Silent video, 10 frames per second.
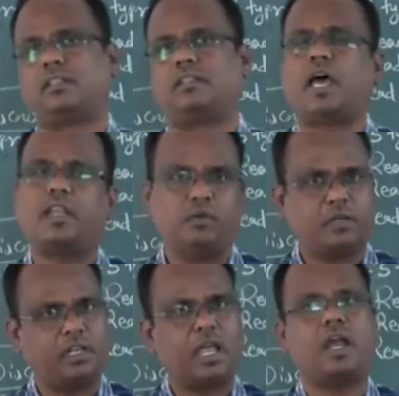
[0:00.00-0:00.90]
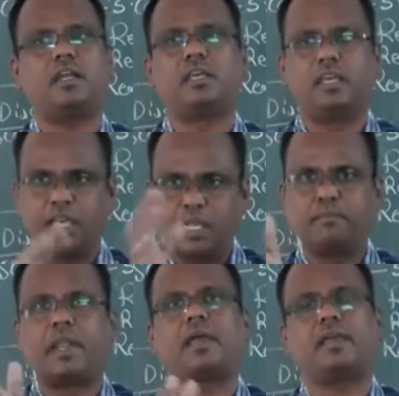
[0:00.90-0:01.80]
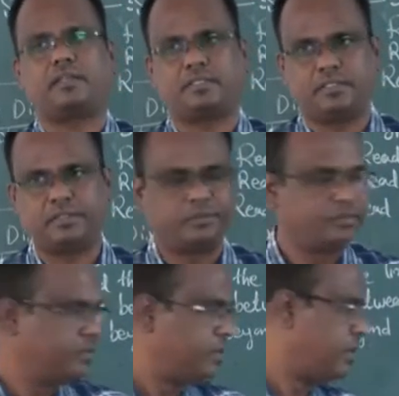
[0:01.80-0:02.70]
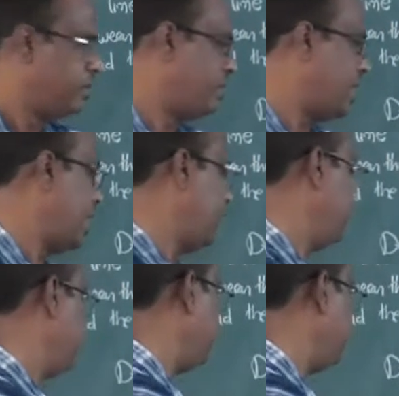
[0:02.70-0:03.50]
that you can add in brackets. Fine.